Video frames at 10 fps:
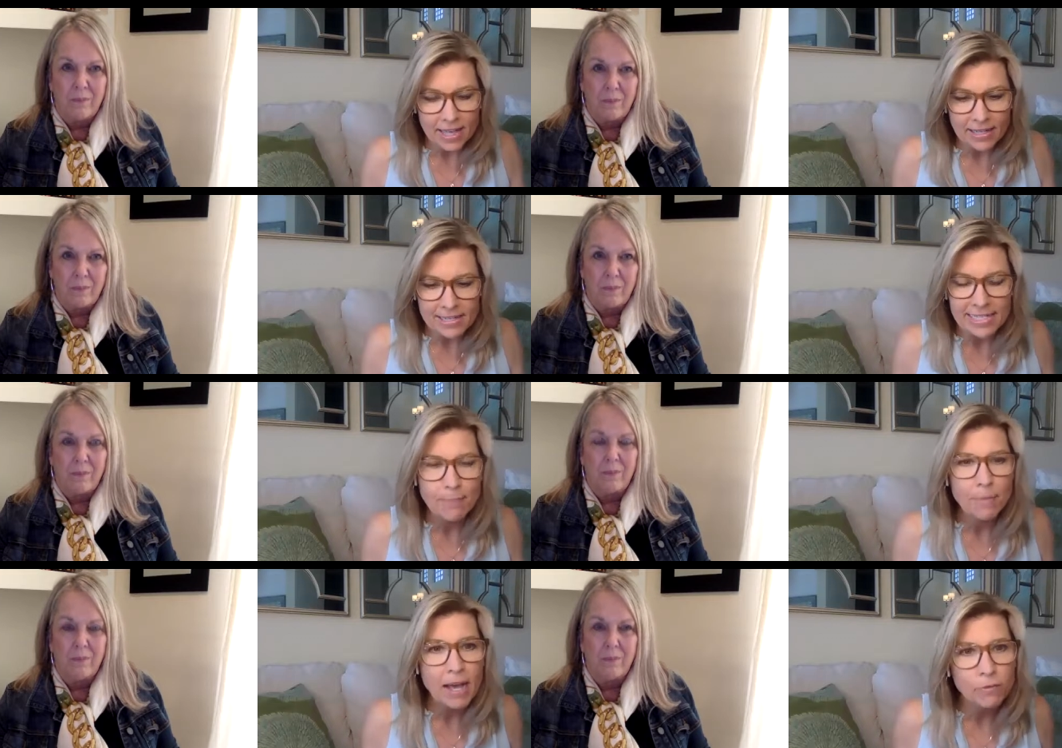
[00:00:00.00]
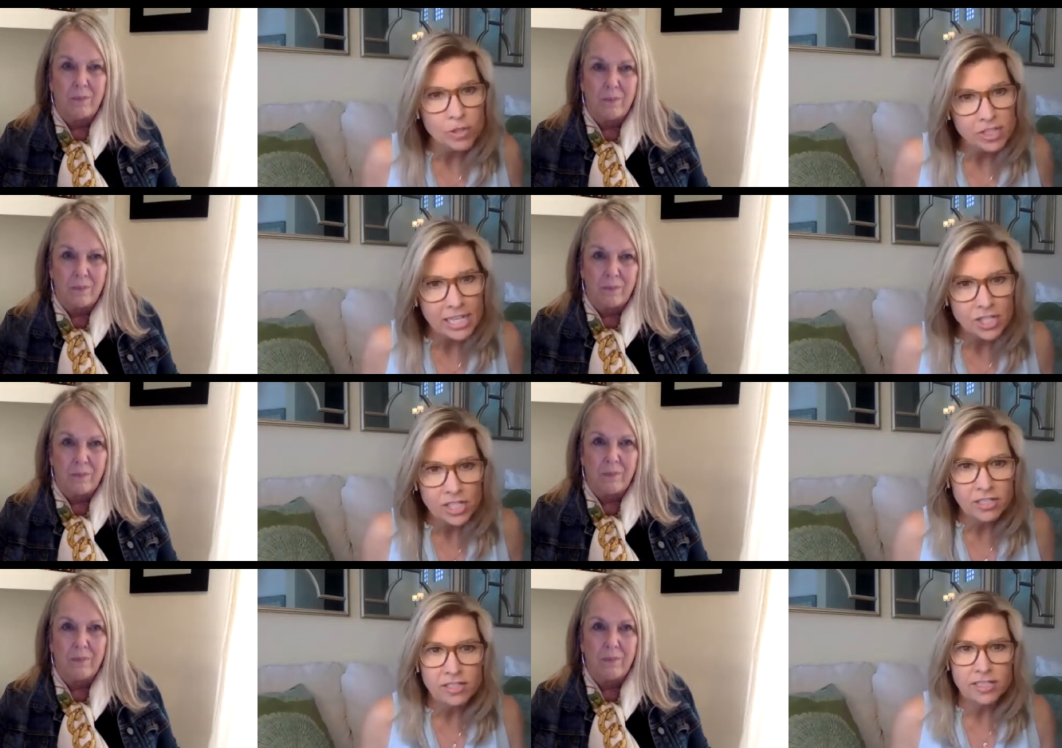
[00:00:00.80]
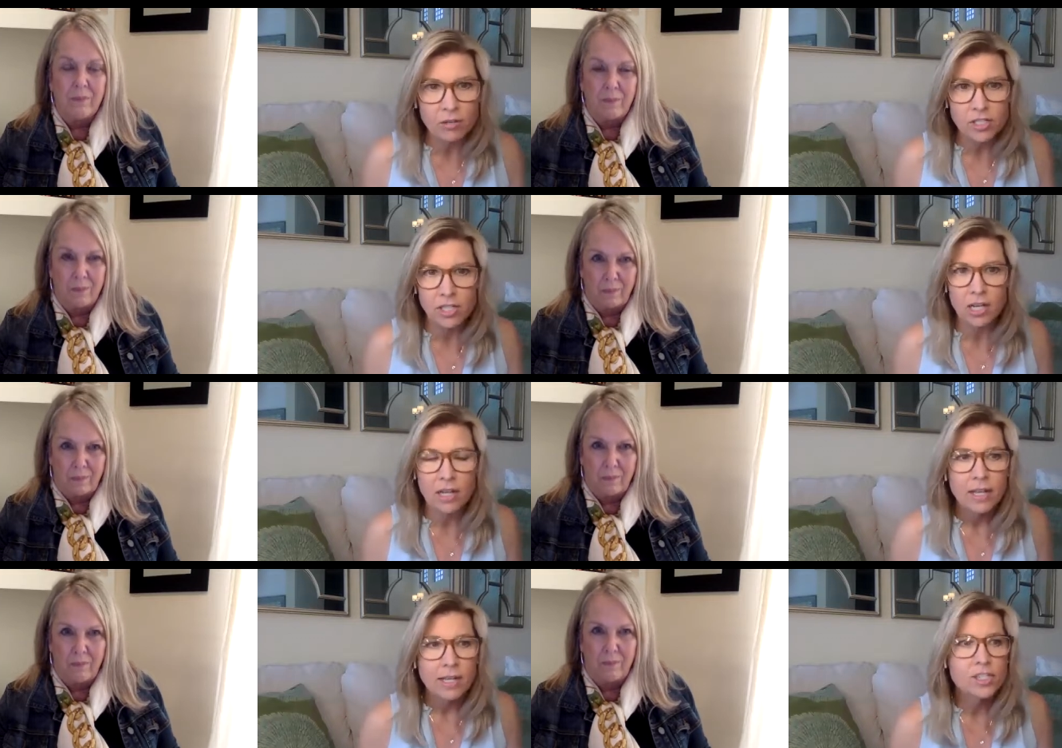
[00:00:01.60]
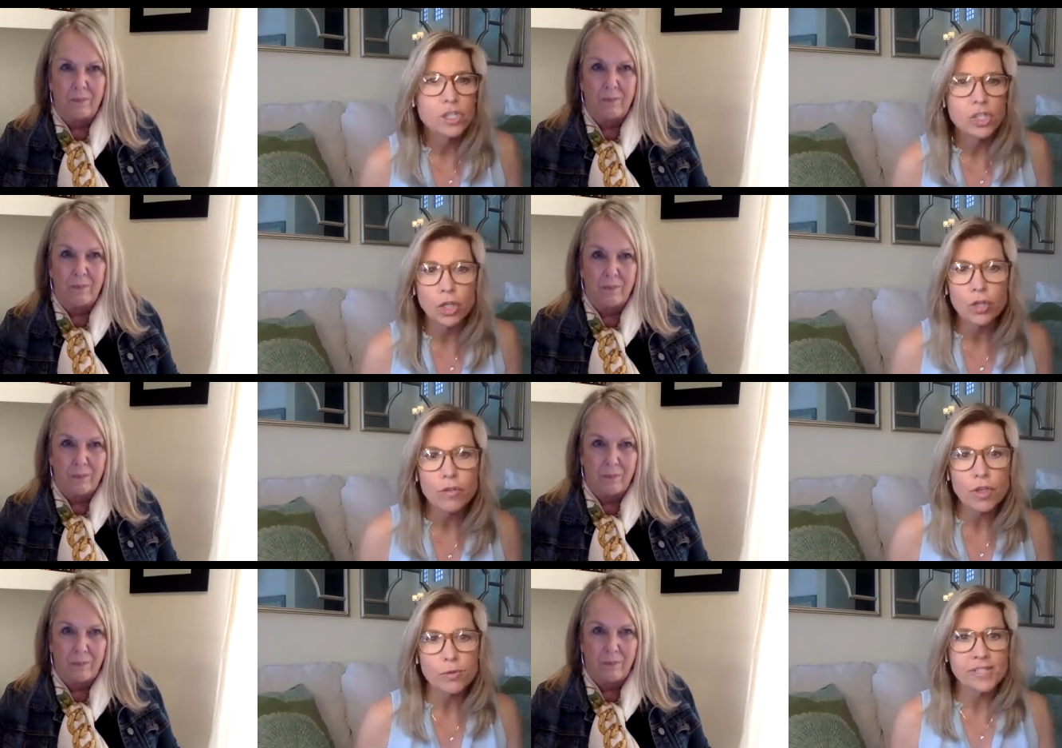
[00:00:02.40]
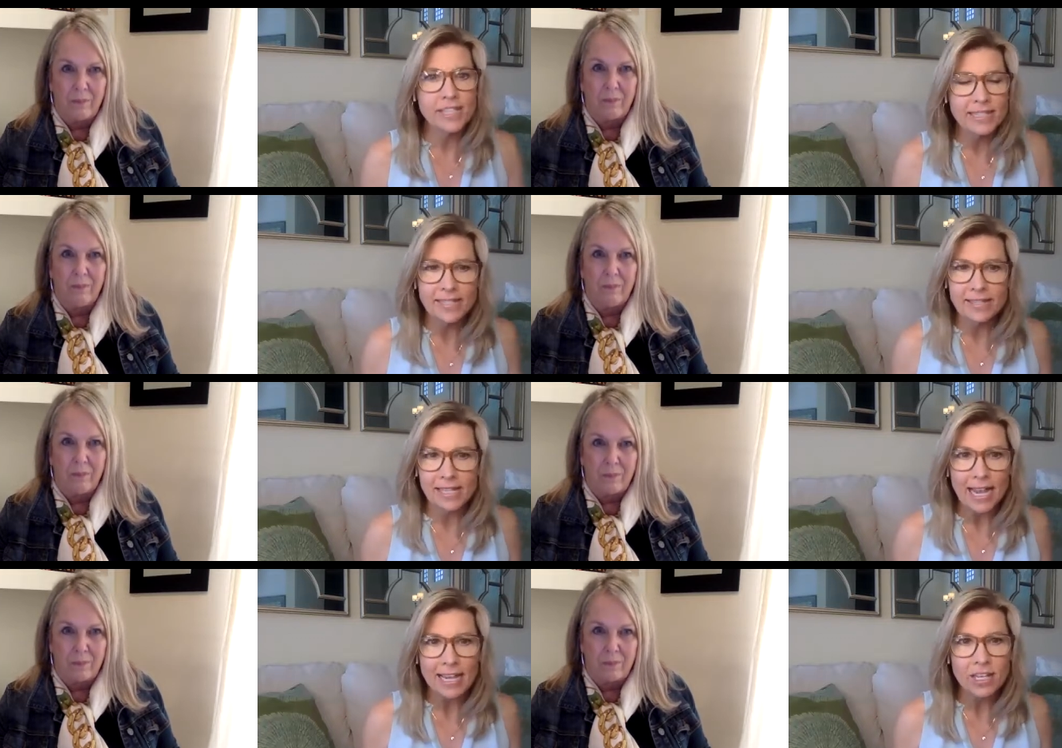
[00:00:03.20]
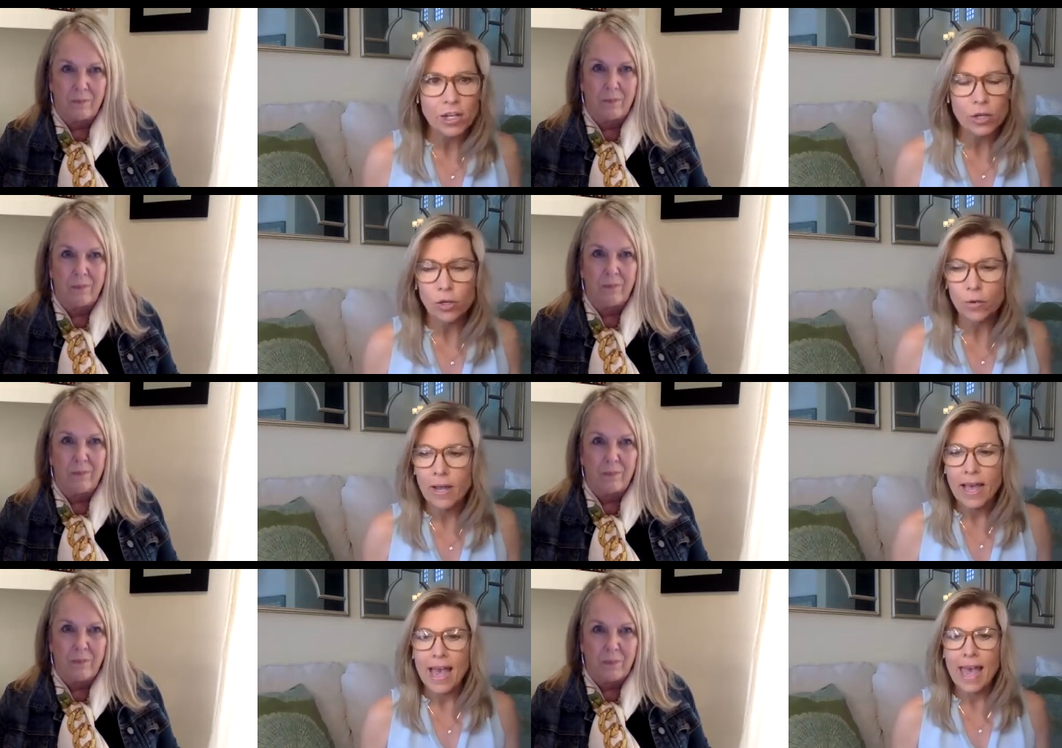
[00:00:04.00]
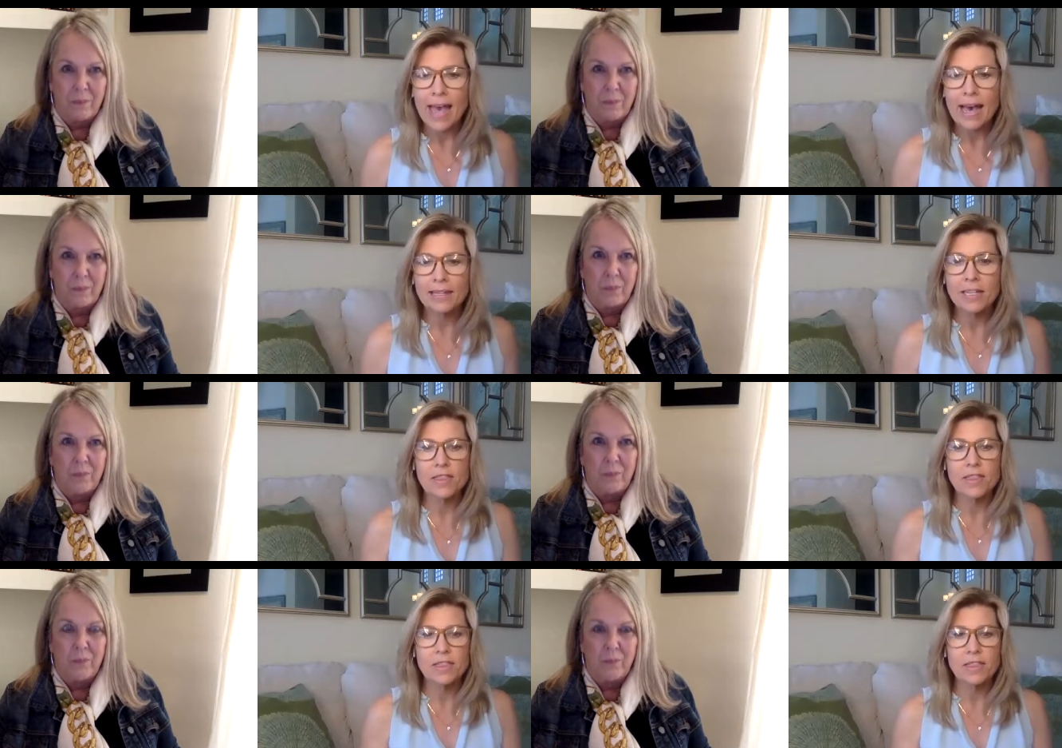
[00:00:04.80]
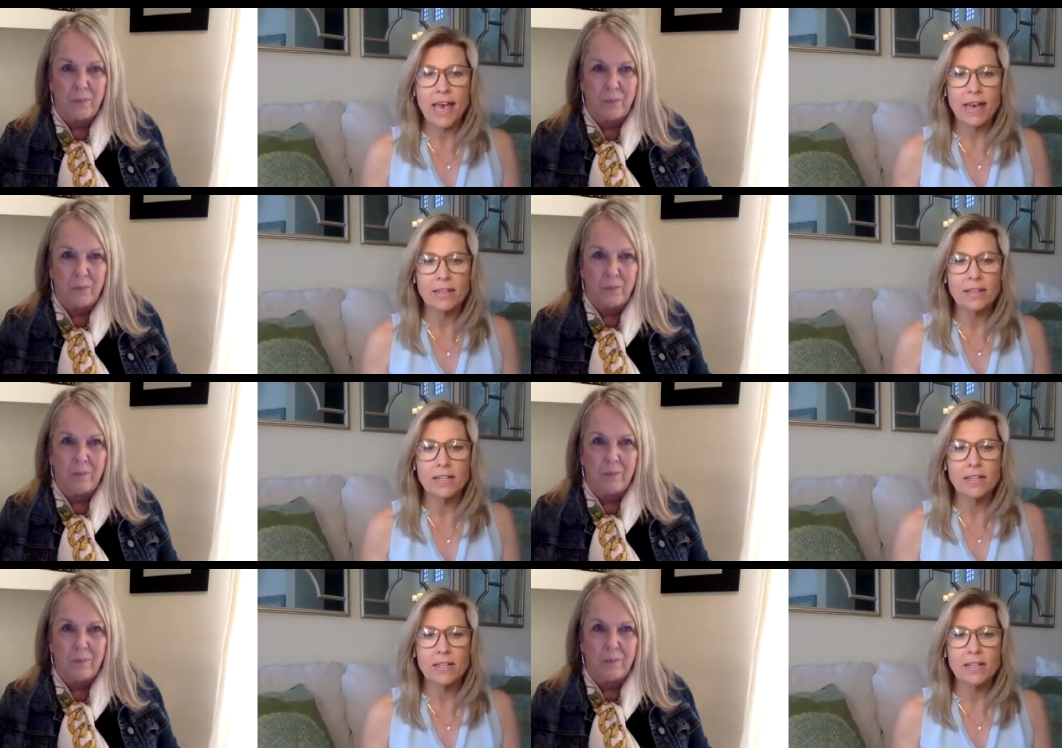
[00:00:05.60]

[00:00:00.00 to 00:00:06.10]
Speaker 1: that deep conversation start to stir those things inside you and that